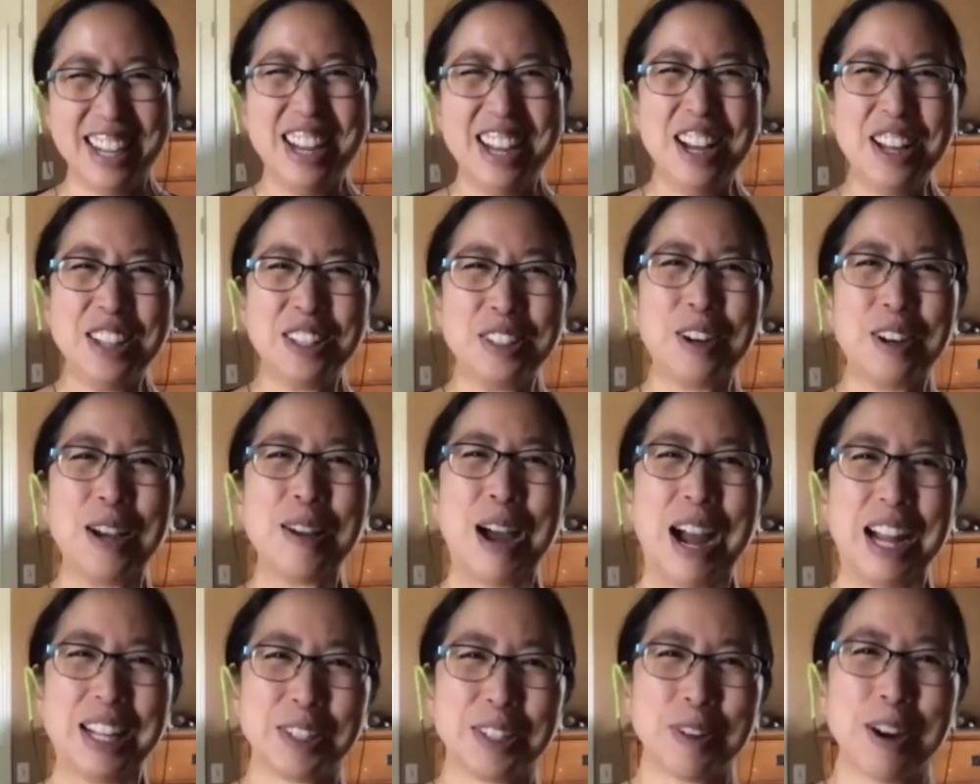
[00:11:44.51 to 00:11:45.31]
So
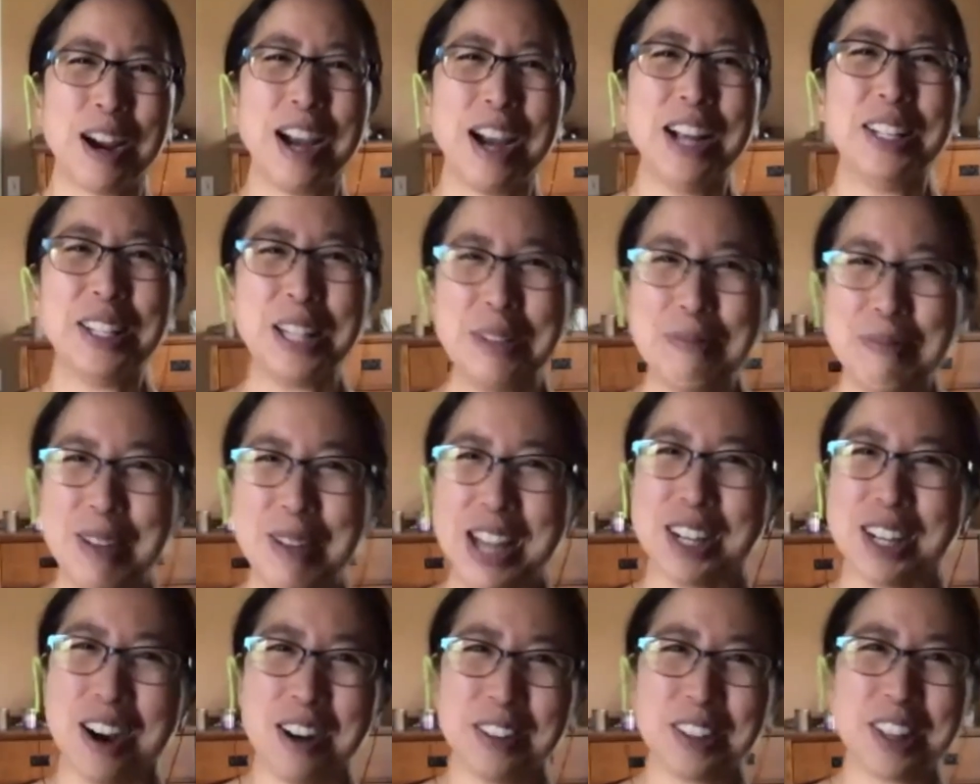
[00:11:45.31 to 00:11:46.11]
I tried to make
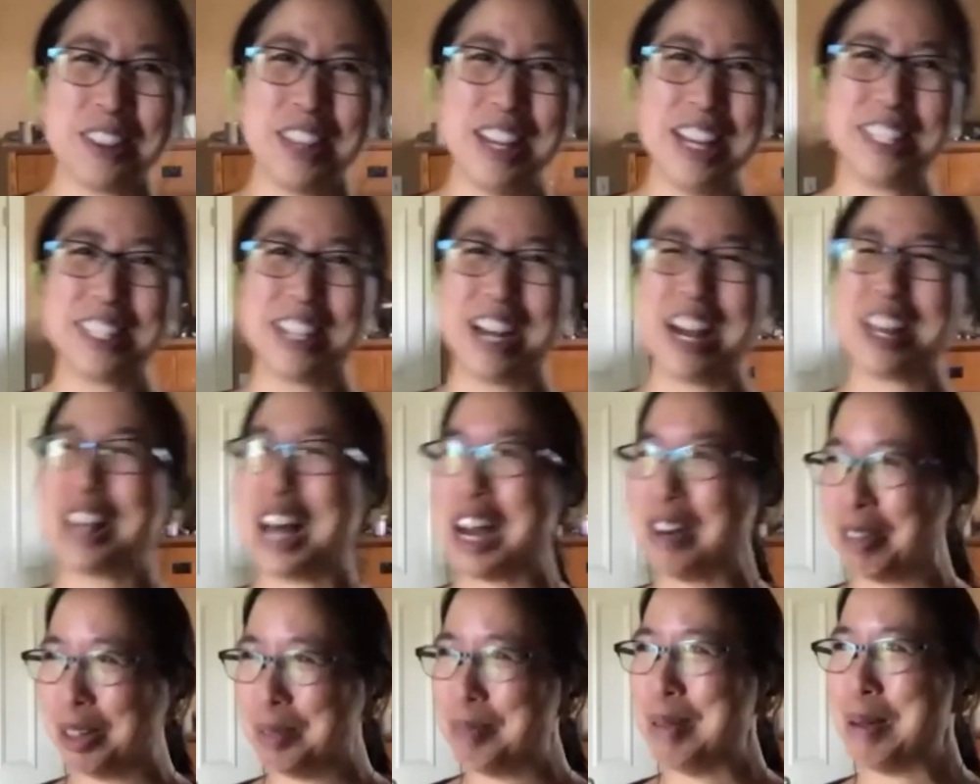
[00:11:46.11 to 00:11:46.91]
all the things I thought
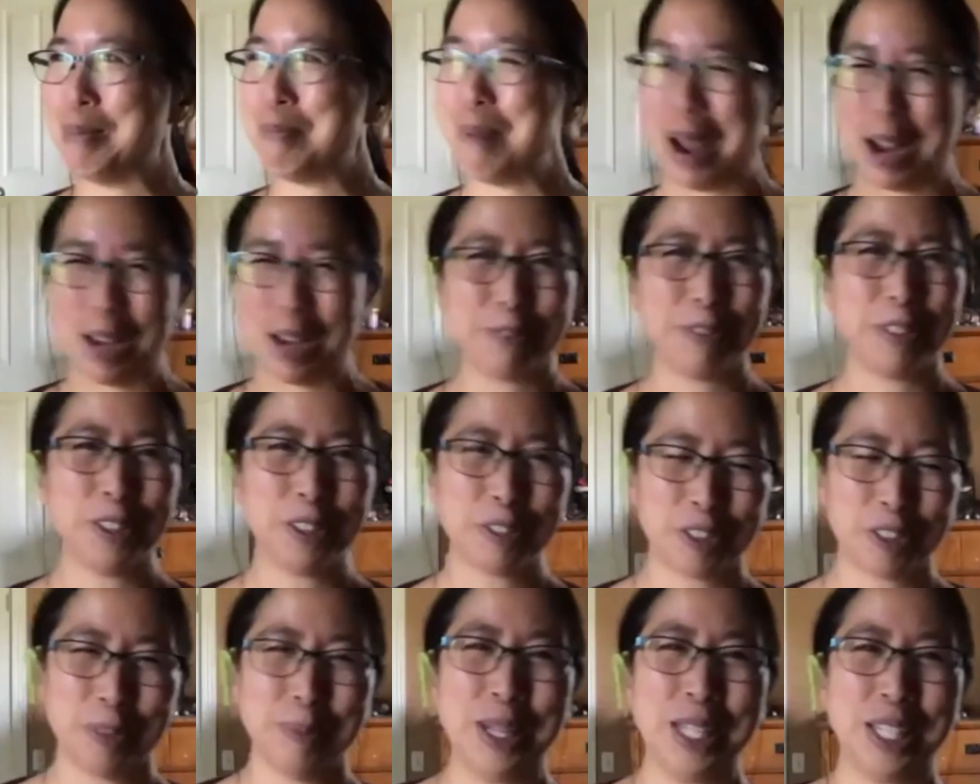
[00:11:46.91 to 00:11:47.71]
would be painful
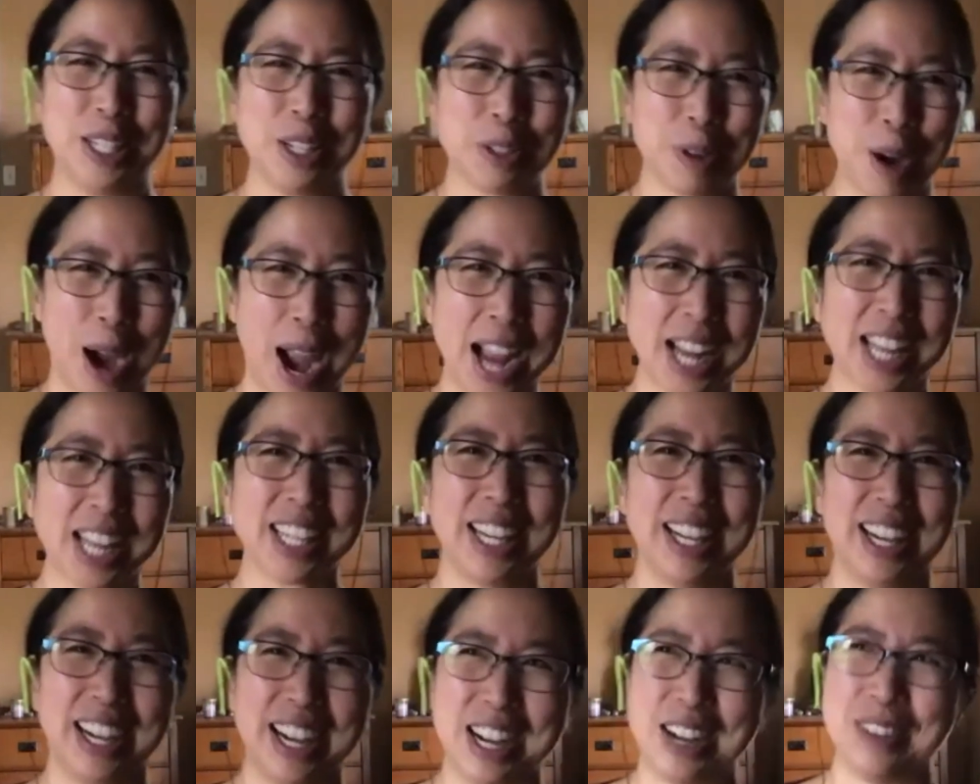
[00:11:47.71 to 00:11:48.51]
for me to track
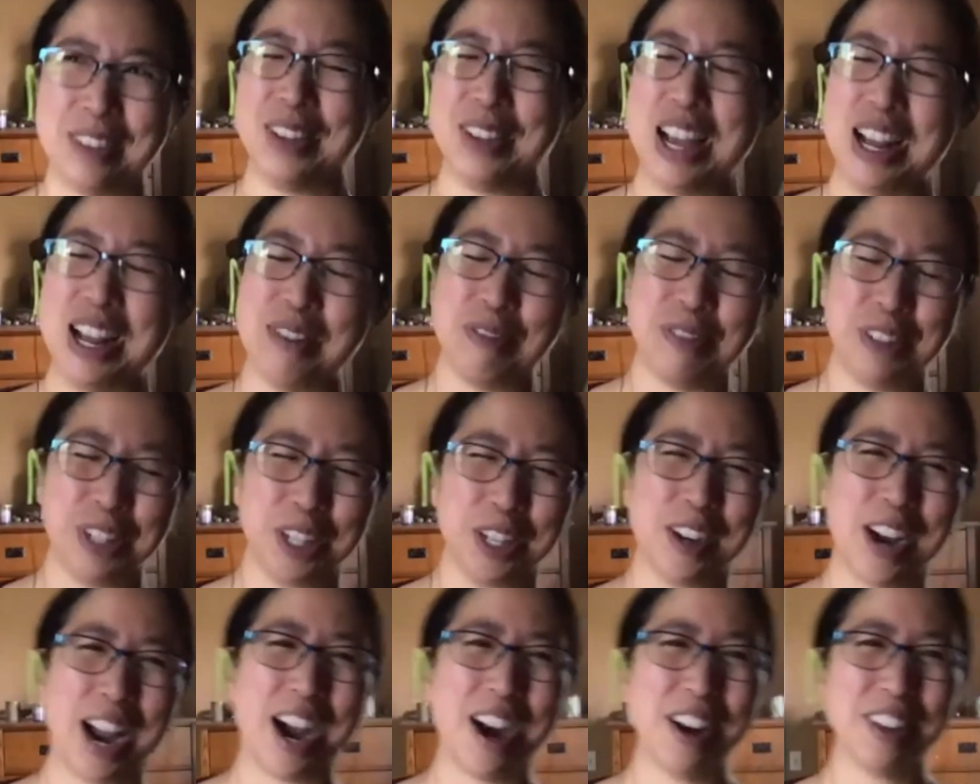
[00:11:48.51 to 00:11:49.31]
and
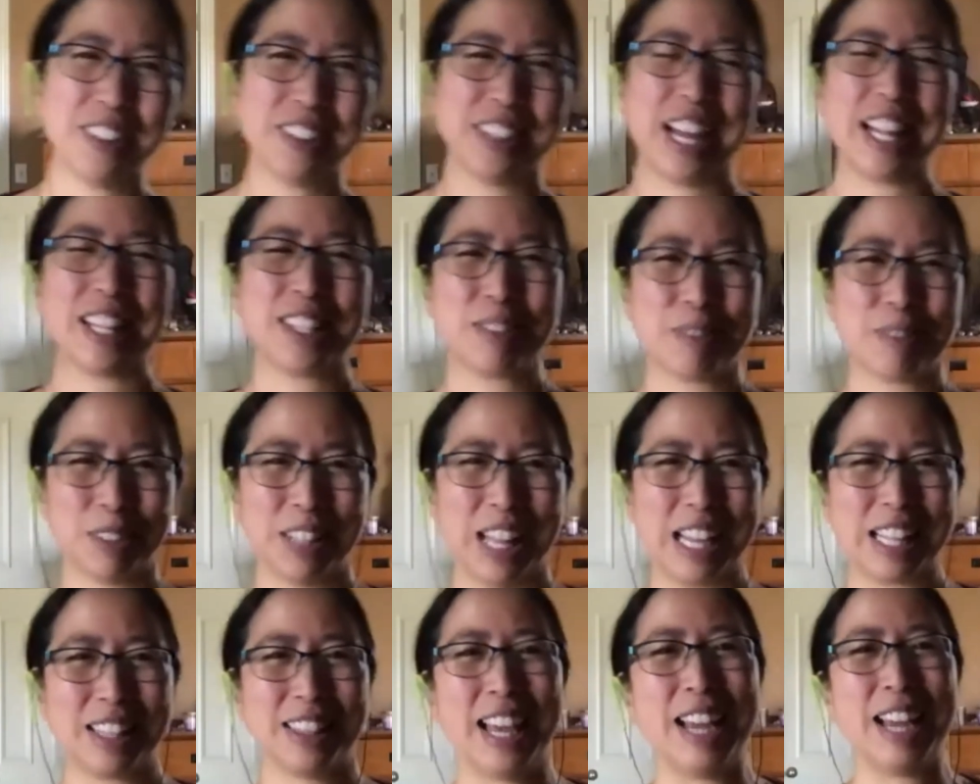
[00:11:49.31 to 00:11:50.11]
figure out. That's what,
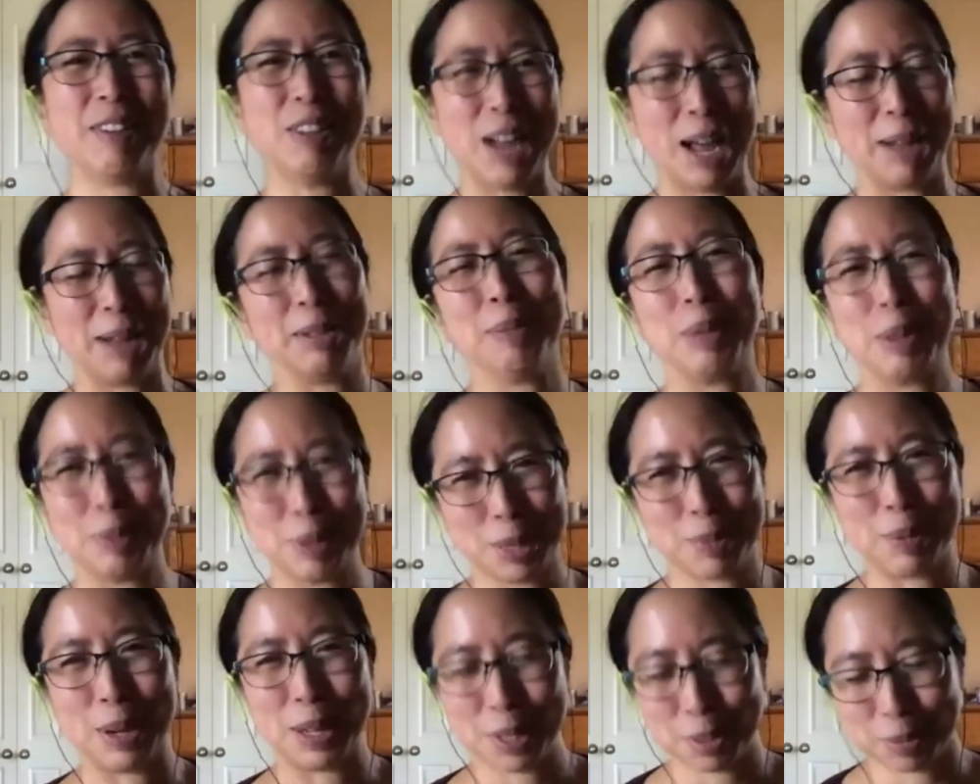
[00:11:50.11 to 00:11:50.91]
like, they would have to be
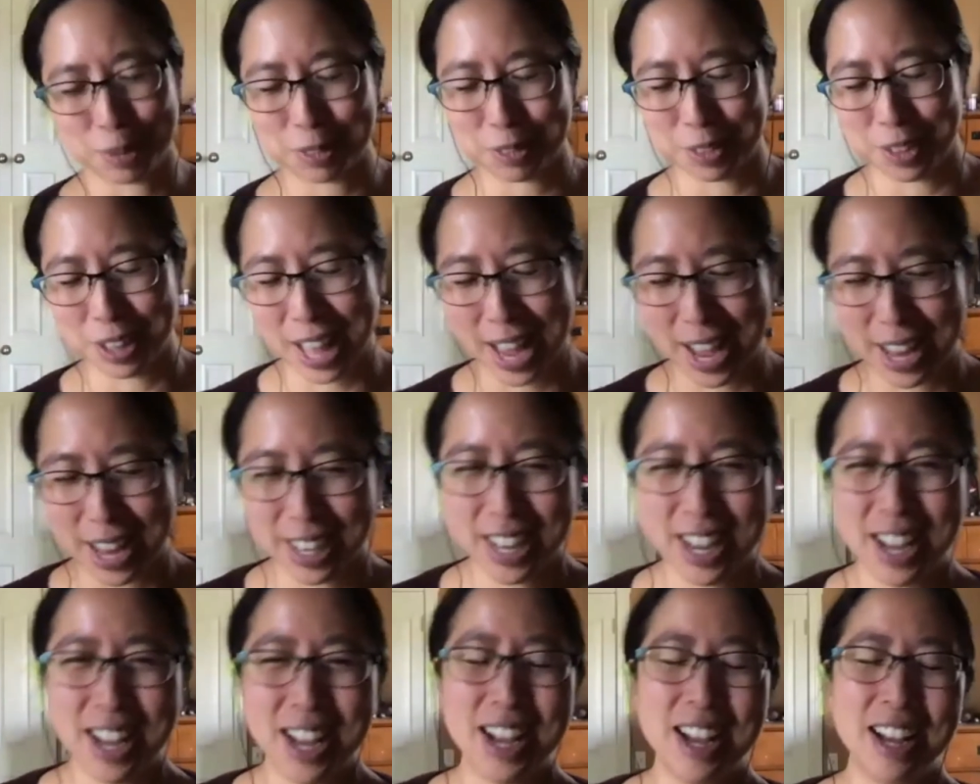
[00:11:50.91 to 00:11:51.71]
responsible for that.
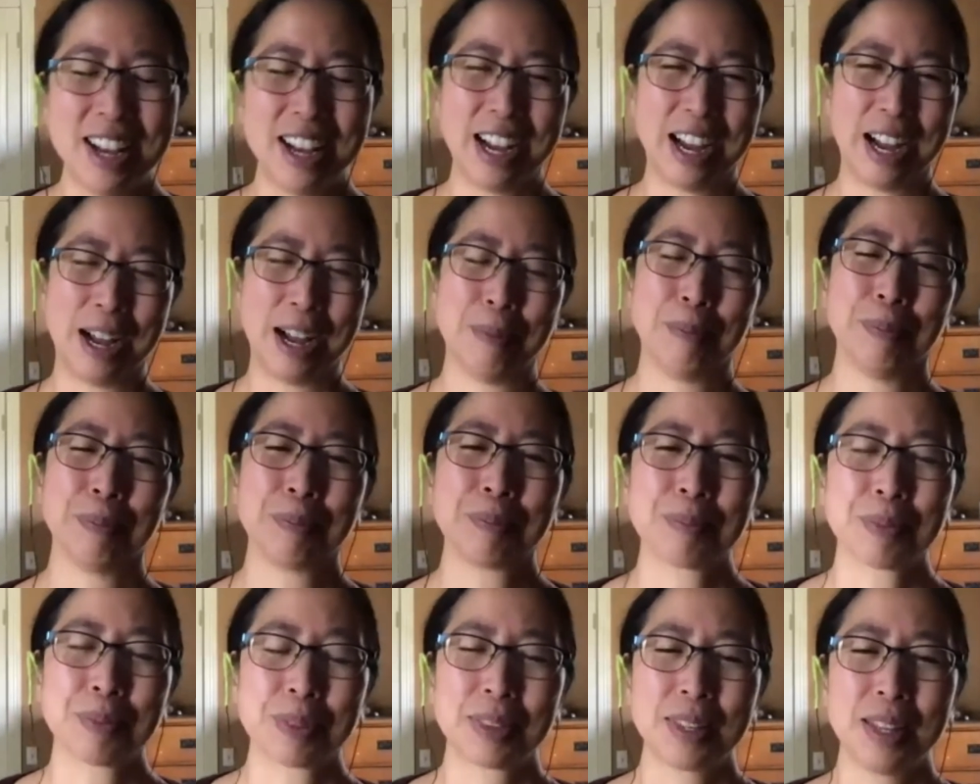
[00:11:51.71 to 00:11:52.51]

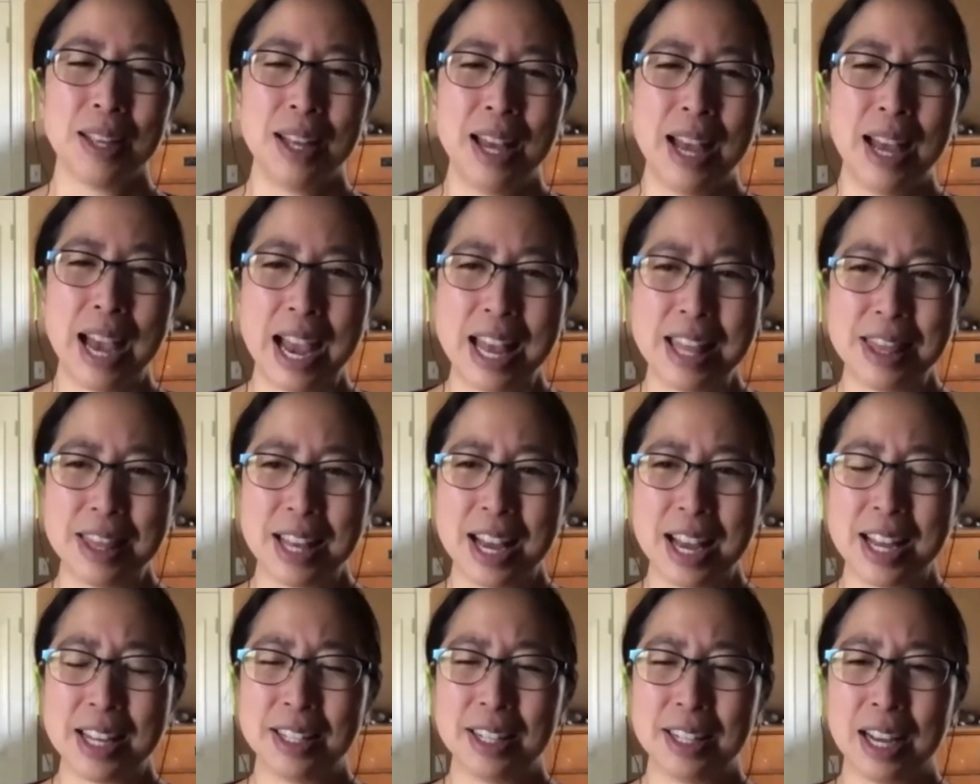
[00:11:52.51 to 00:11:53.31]
And
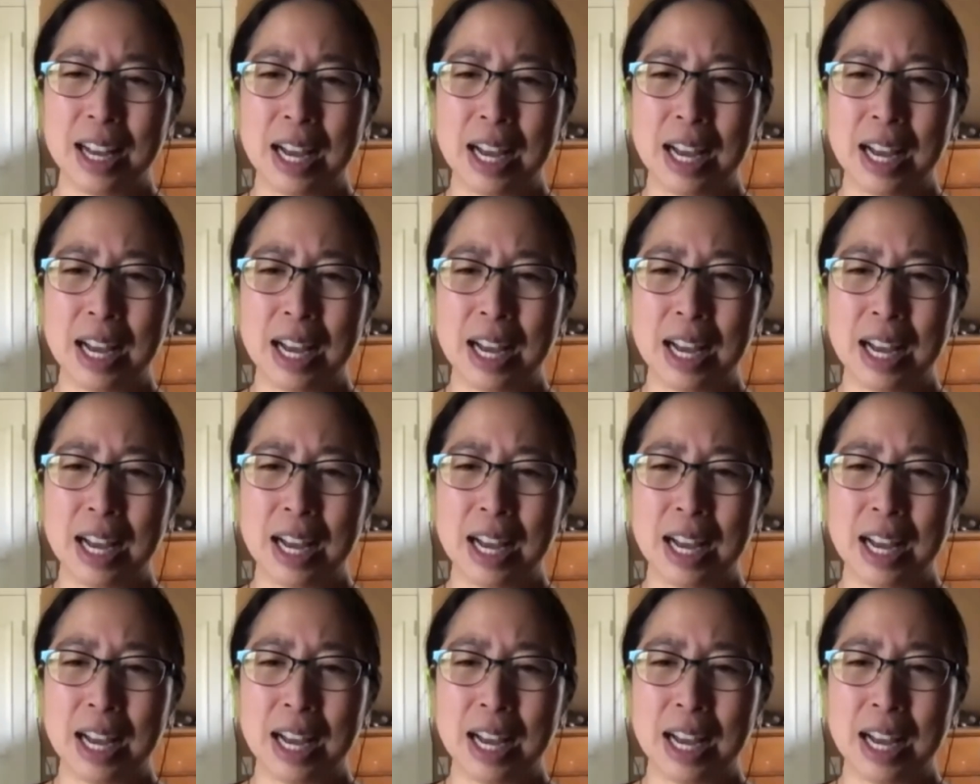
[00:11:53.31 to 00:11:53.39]
then